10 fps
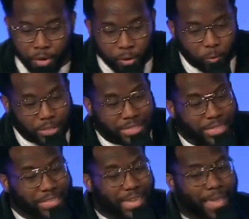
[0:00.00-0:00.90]
we
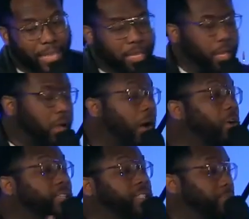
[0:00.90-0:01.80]
see that all
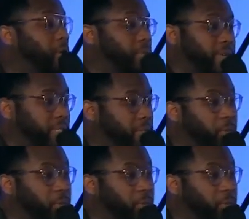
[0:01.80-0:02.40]
these moments,